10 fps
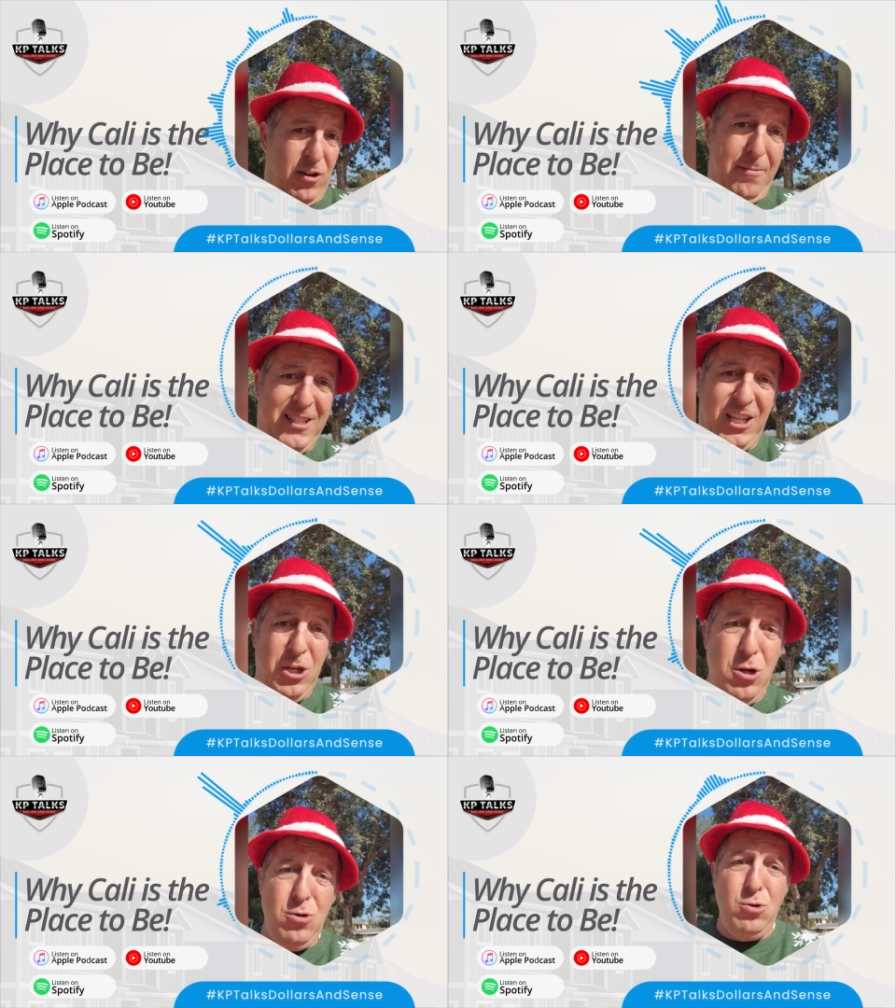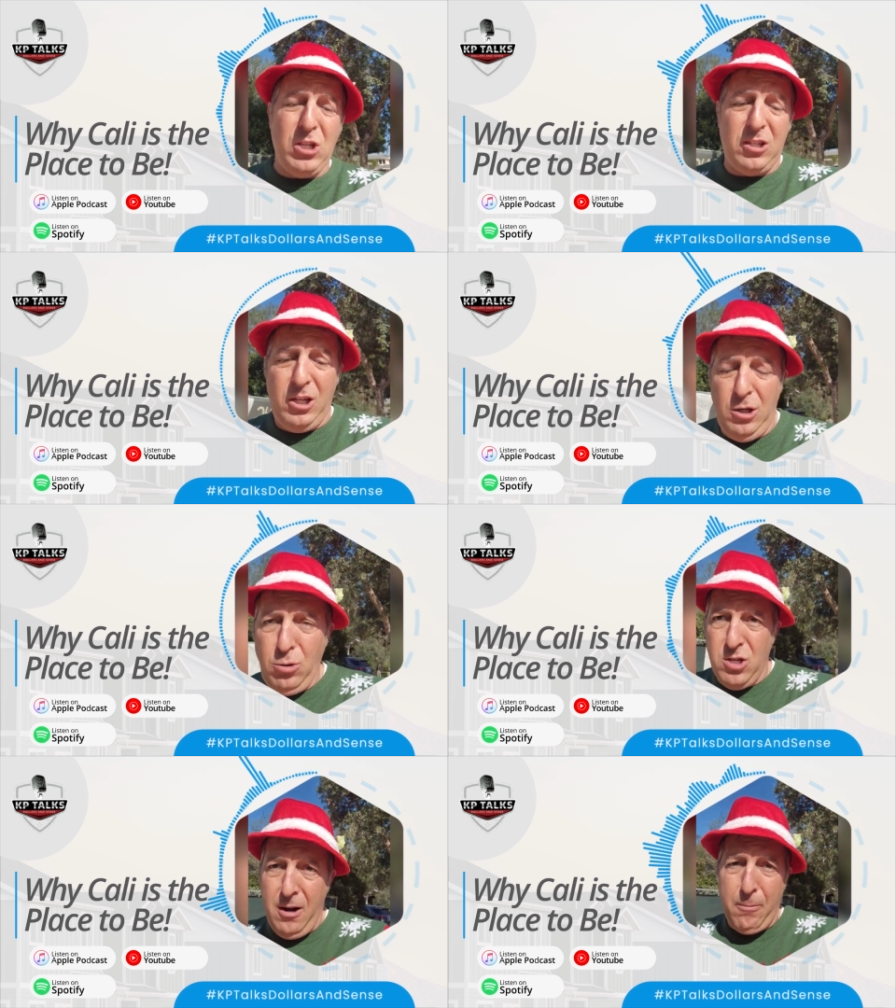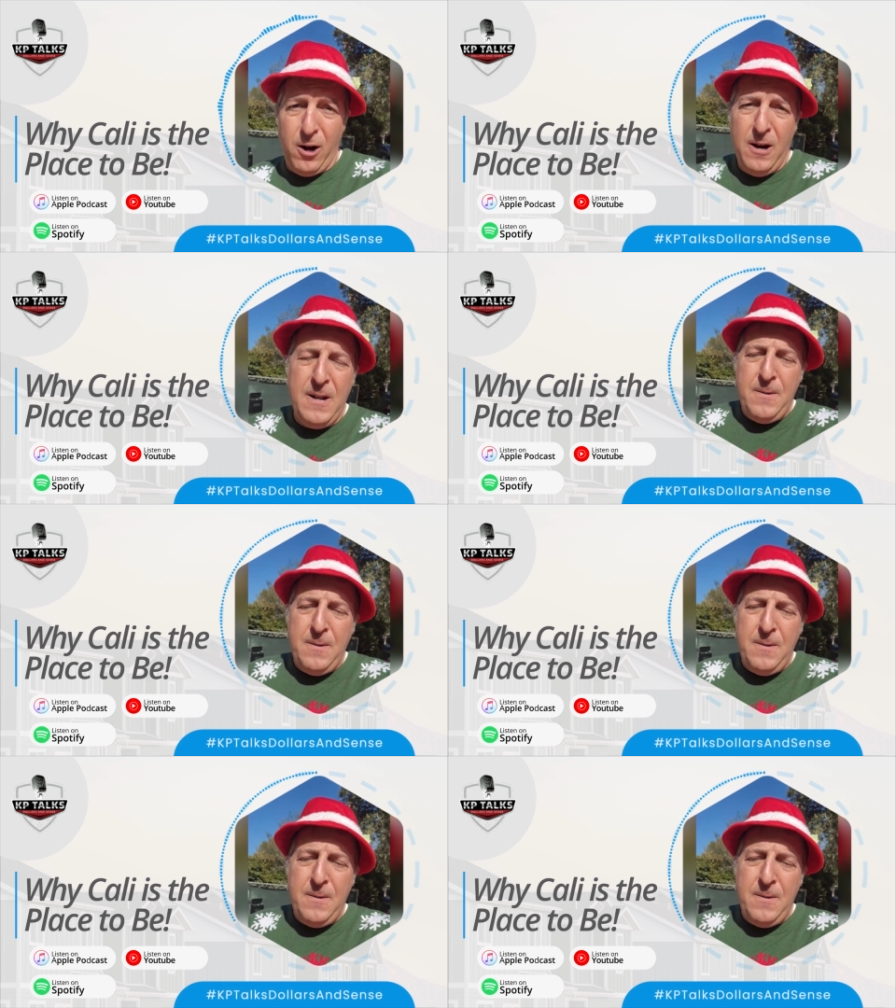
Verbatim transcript: I mean, it's huge. It's a huge number.